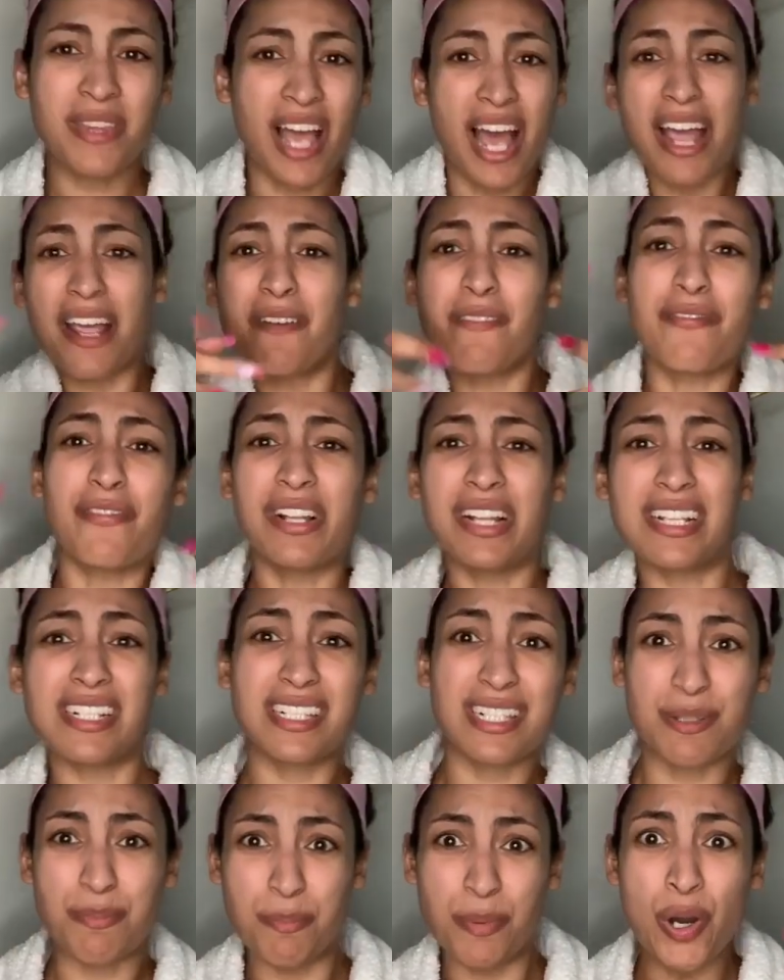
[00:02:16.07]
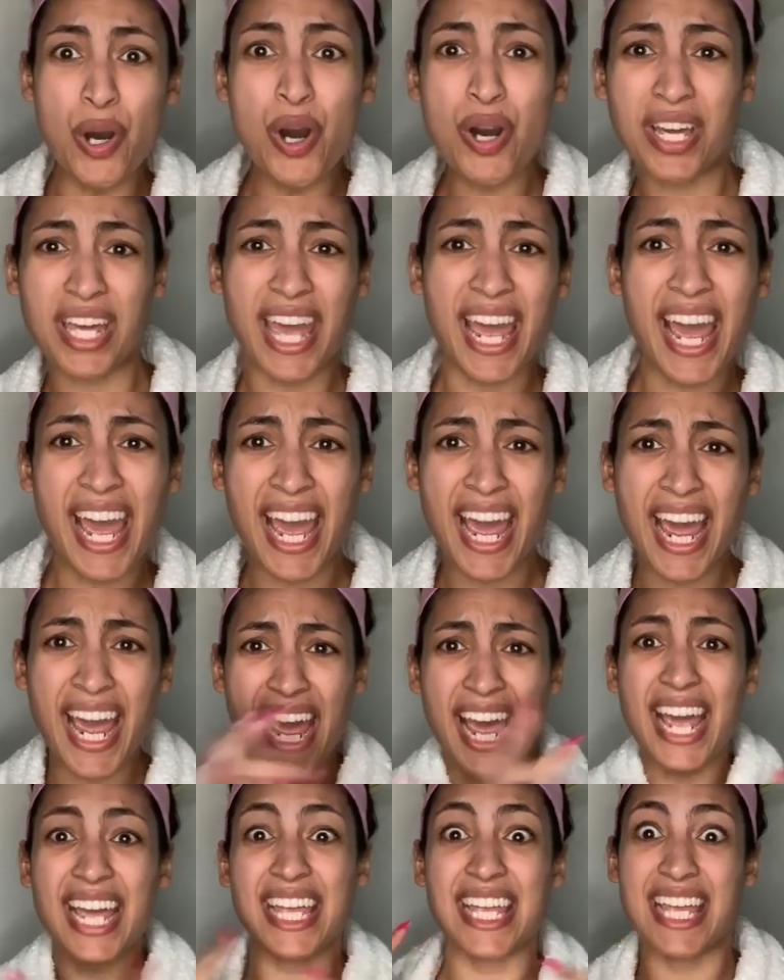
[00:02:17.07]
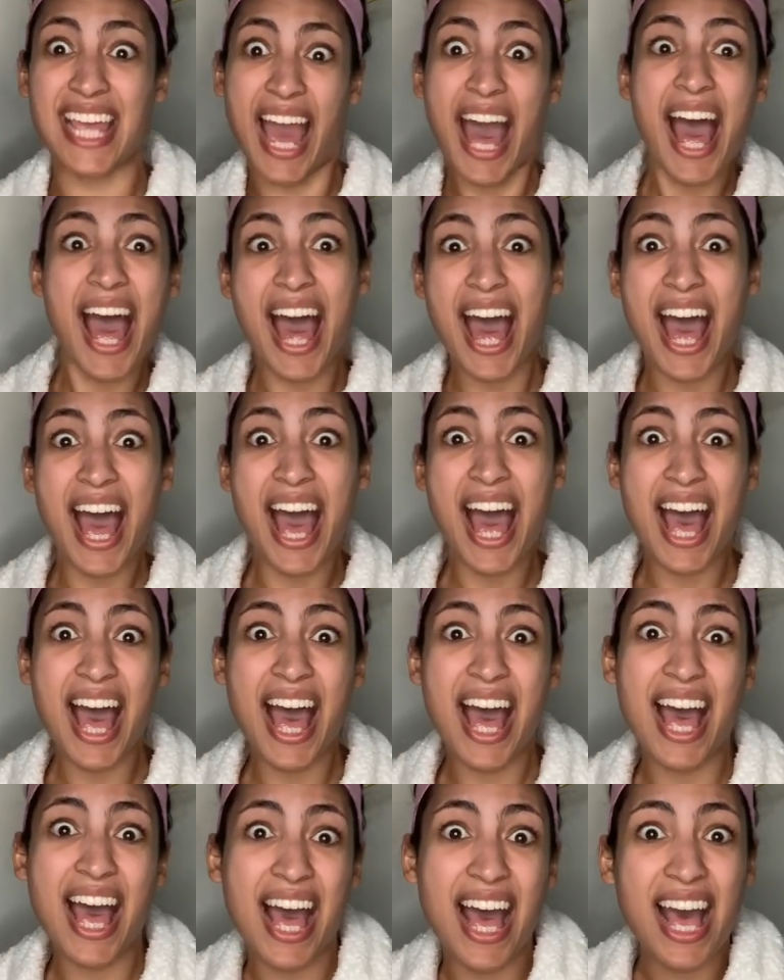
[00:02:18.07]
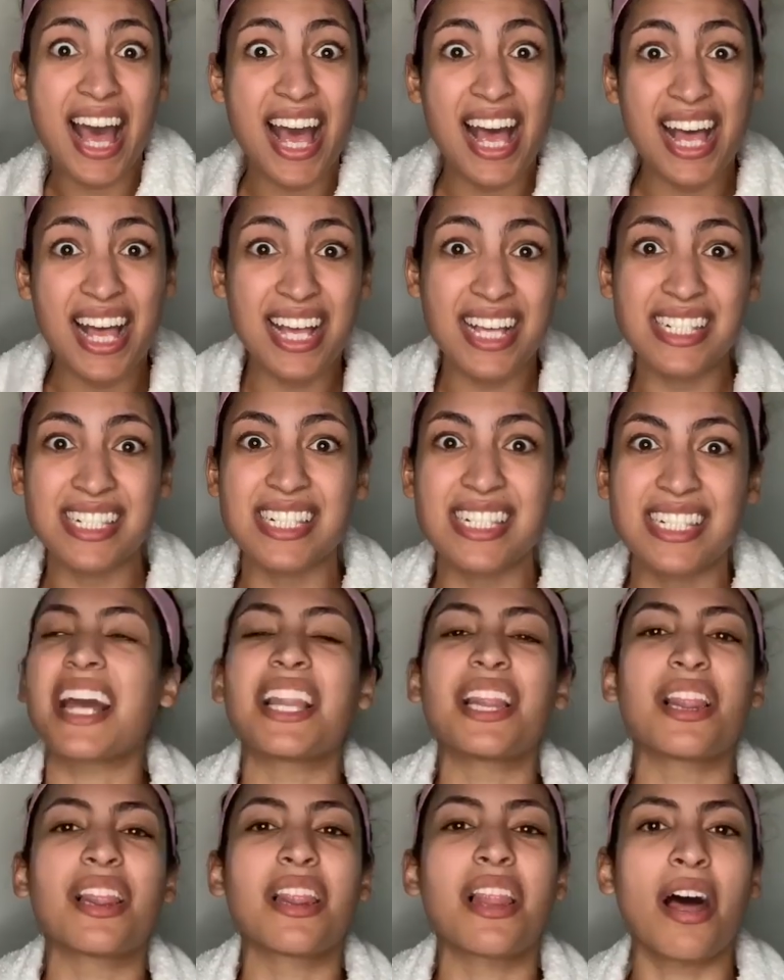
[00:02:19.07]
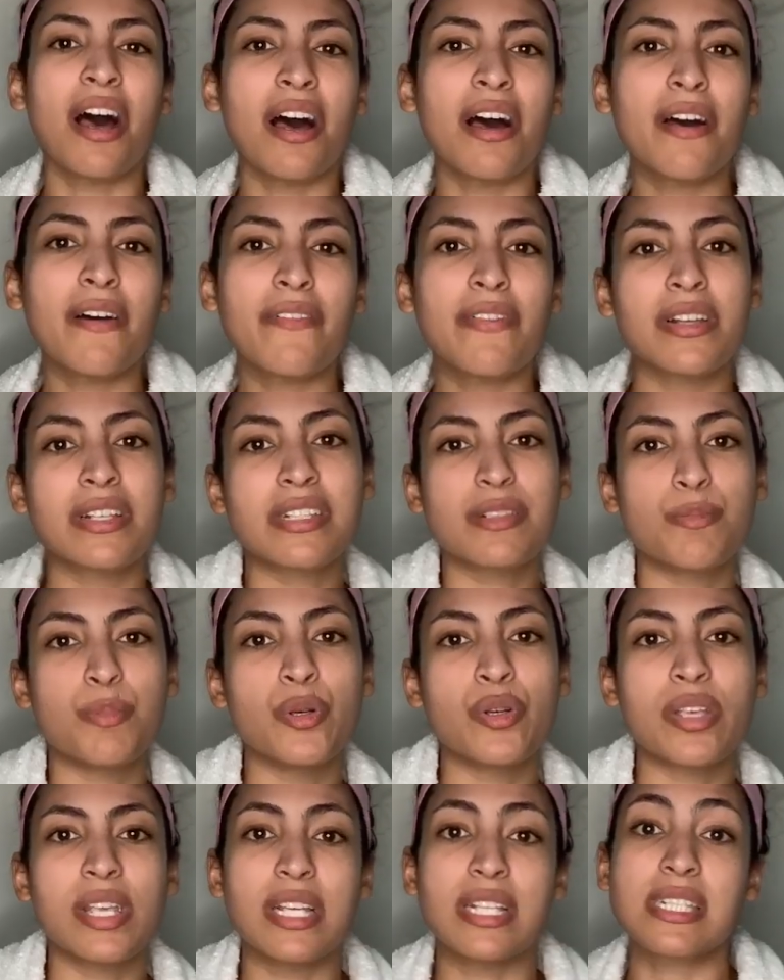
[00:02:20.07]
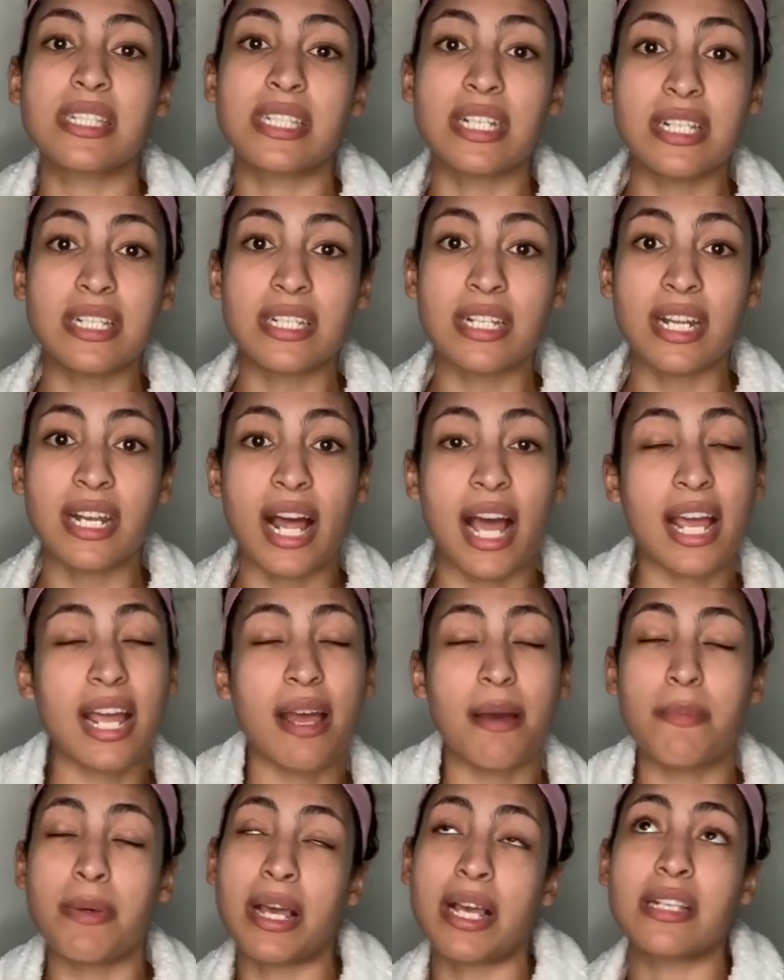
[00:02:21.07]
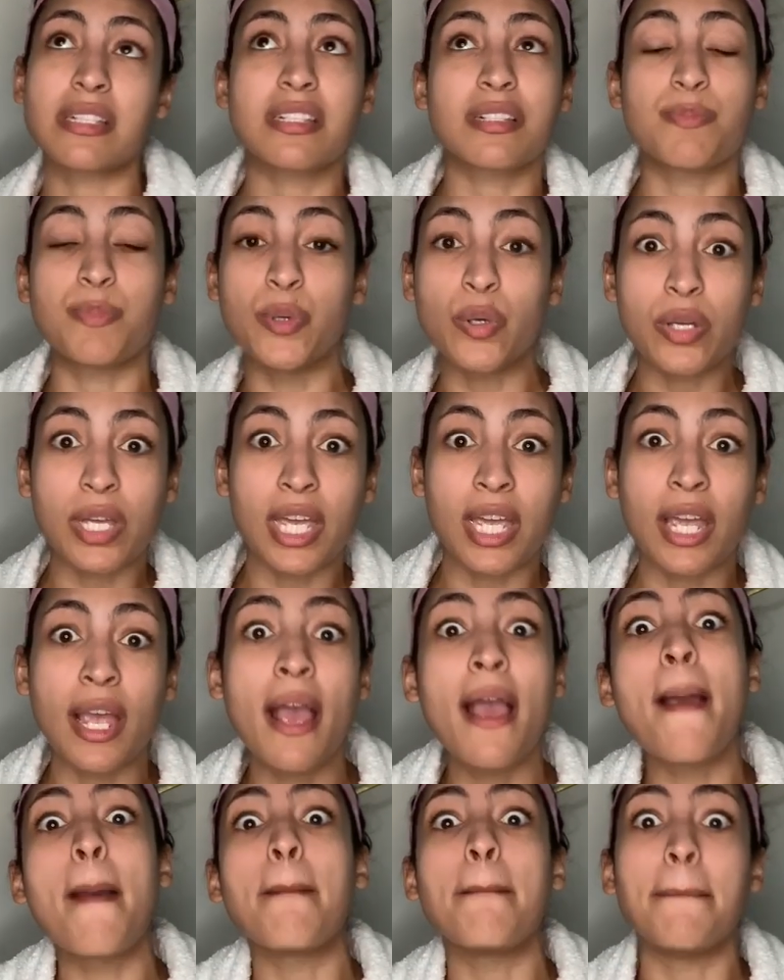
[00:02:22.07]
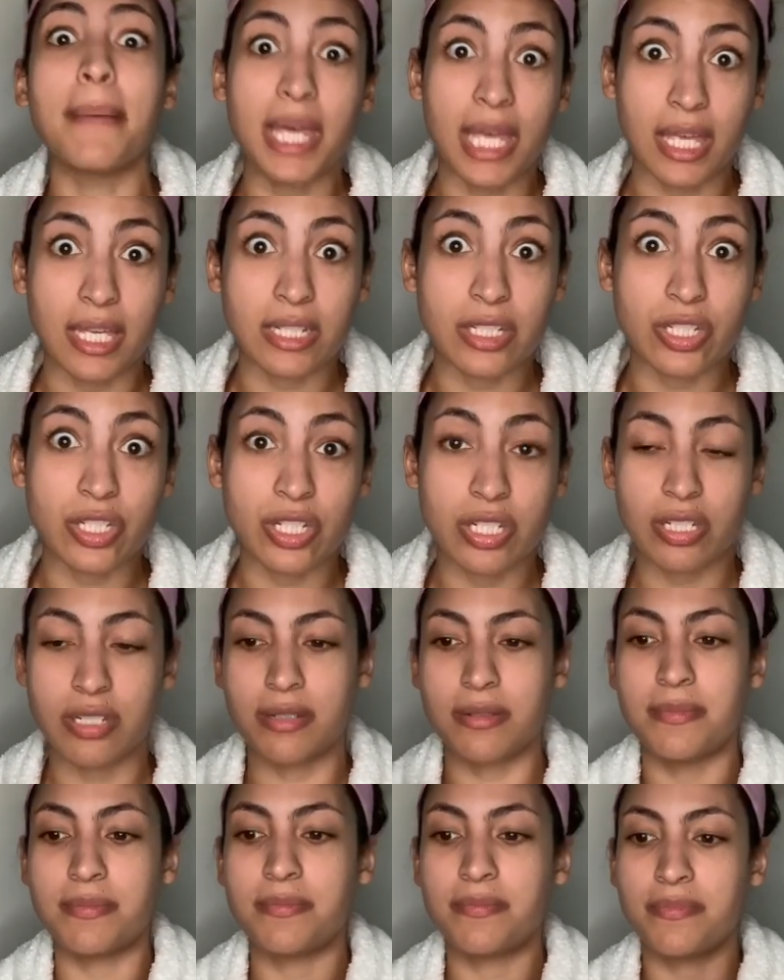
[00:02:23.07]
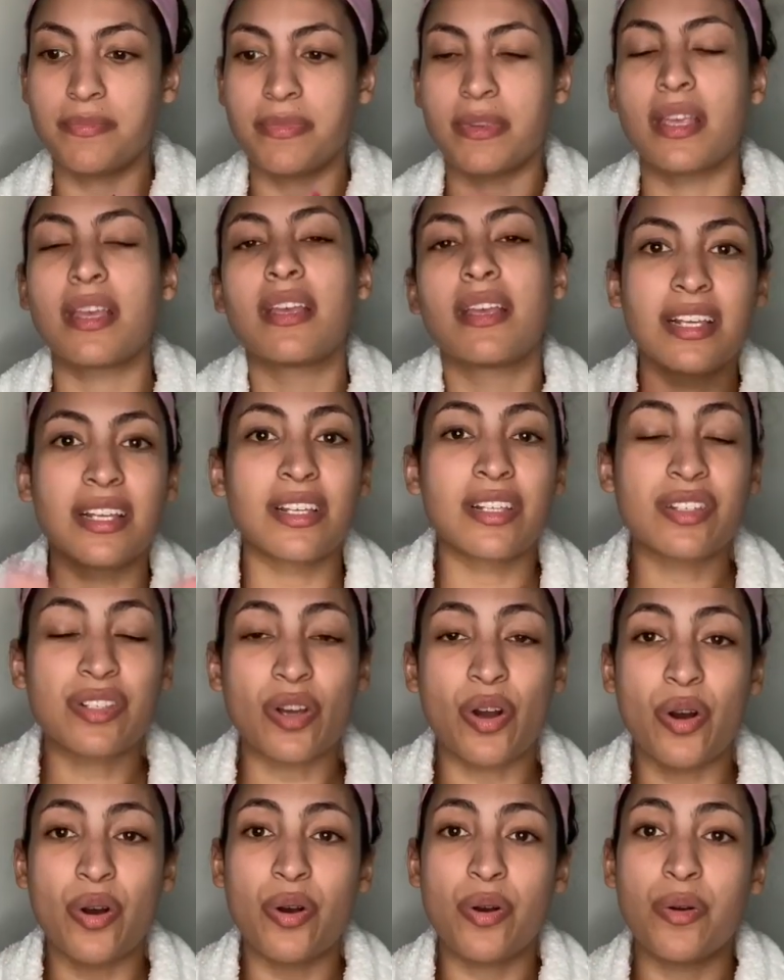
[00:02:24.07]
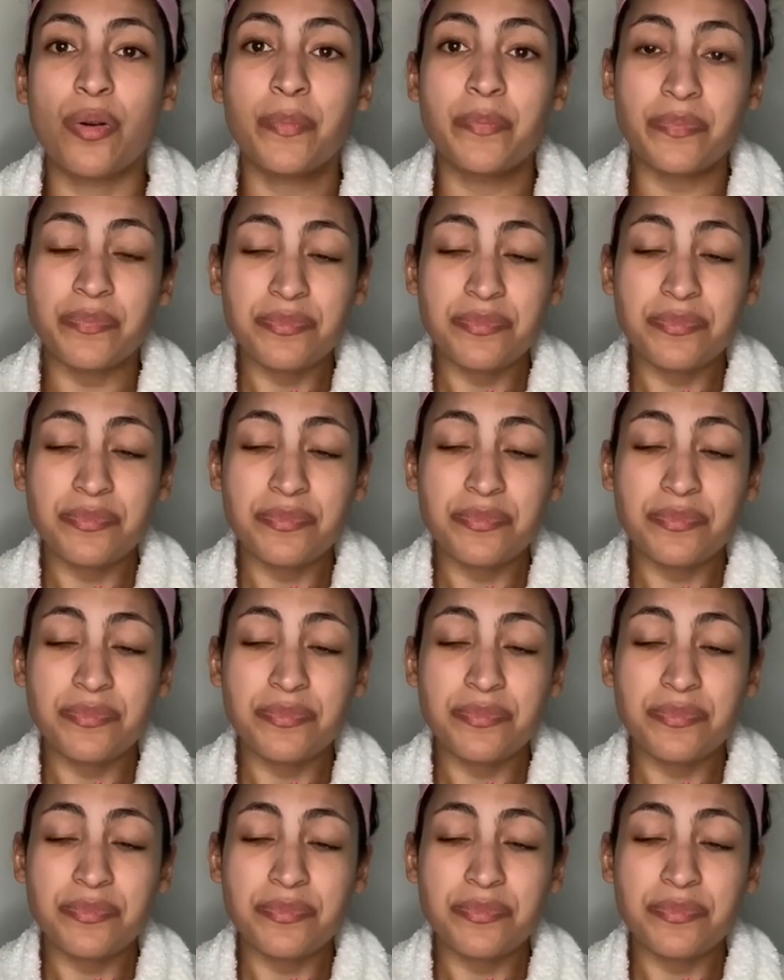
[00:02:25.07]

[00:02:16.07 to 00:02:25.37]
I am feeling spooky, yes! I love spooky season. I am a spooky bitch. So